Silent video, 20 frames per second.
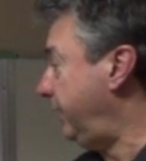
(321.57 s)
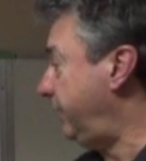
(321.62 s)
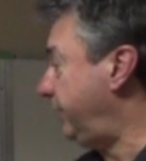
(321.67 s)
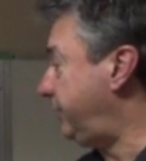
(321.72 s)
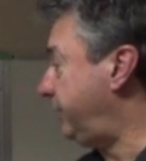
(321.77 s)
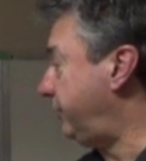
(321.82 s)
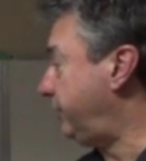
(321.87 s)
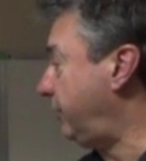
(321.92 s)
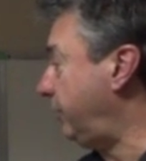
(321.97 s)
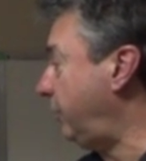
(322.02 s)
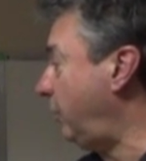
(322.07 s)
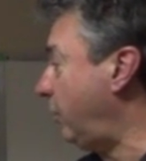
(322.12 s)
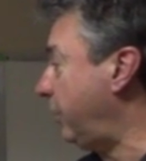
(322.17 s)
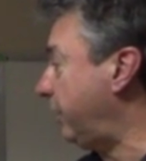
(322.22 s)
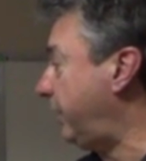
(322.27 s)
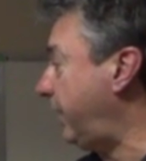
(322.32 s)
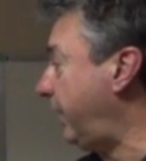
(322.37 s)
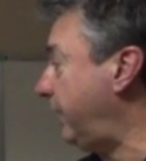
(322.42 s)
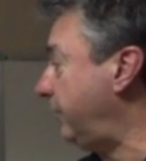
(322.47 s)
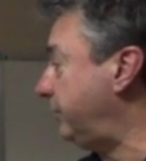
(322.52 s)
this is going to
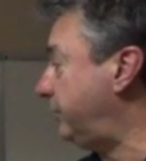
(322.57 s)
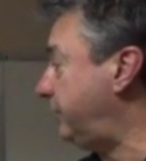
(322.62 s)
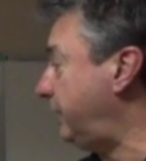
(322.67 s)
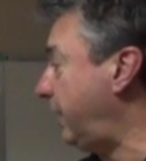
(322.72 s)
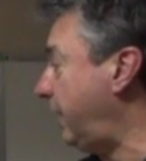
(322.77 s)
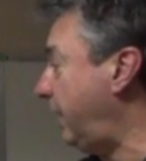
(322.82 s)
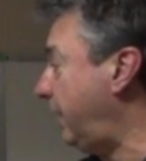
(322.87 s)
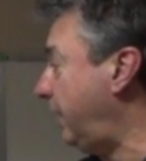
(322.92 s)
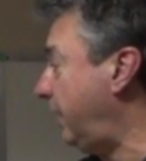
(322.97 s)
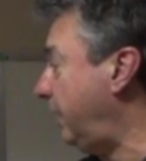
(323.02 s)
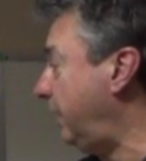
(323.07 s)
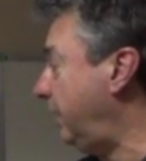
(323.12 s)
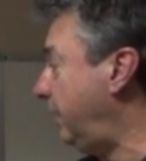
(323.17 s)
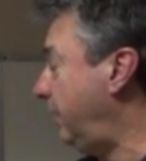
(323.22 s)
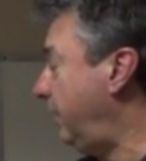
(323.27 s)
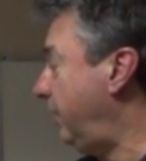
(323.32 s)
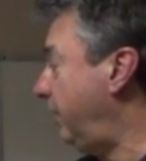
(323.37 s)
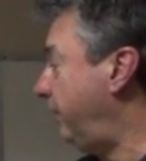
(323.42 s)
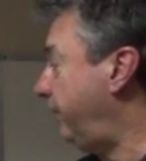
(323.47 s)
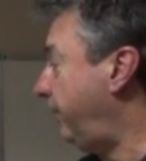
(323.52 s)
work out
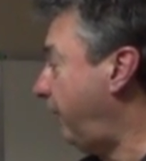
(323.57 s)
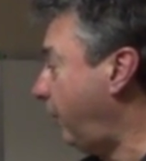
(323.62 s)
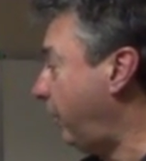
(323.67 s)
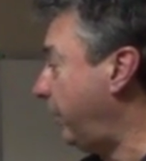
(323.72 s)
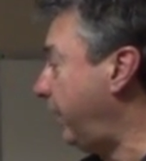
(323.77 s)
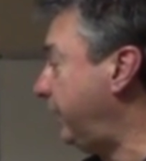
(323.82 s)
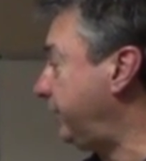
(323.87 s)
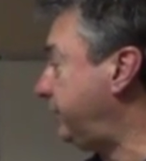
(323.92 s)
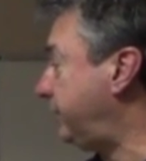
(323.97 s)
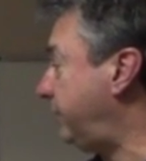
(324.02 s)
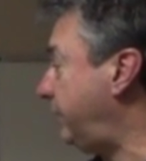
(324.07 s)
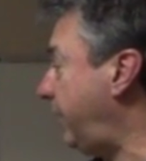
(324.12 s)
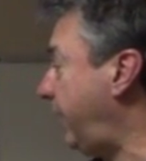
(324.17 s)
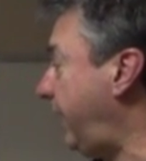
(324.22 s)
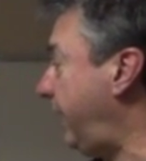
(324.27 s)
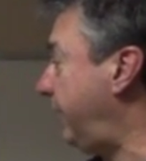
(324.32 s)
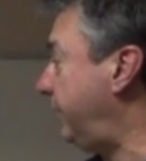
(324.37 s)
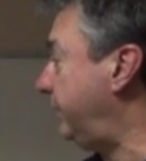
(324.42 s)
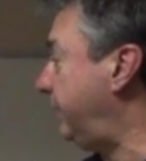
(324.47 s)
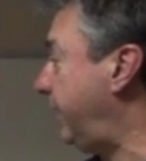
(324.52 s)
for us,
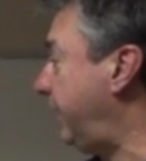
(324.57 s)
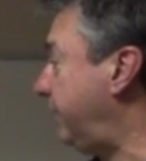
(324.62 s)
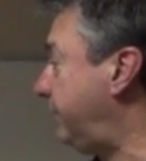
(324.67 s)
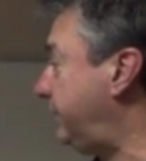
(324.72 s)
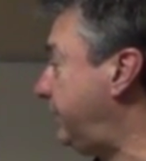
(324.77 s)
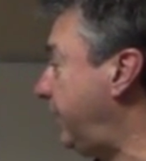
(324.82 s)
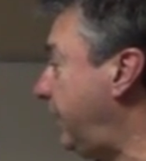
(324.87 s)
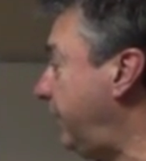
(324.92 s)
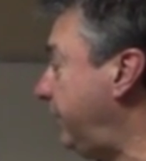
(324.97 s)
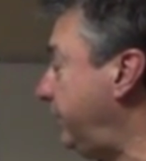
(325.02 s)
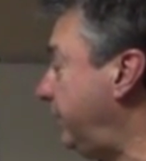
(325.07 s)
and that